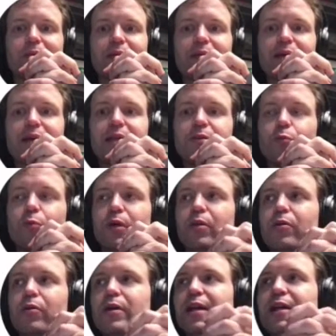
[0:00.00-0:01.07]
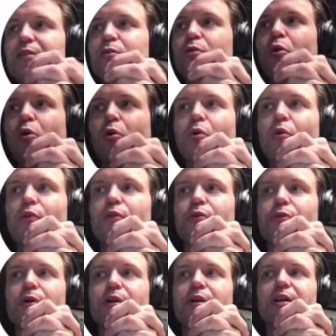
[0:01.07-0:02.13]
It will get cold
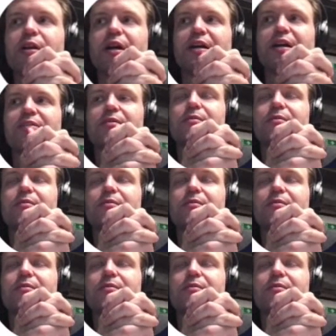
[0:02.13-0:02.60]
during the night